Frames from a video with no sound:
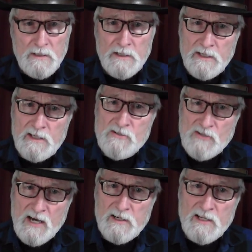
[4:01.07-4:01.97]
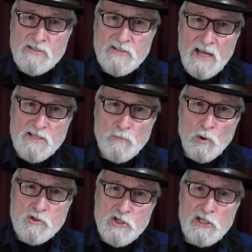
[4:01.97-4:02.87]
He's honest as
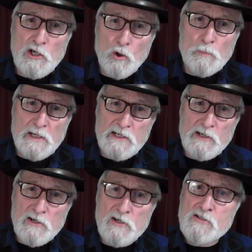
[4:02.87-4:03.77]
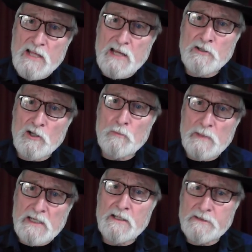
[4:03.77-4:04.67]
most GOPers that you'll
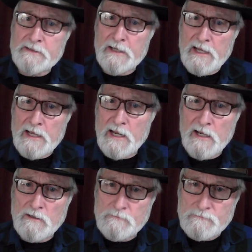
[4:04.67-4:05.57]
meet today.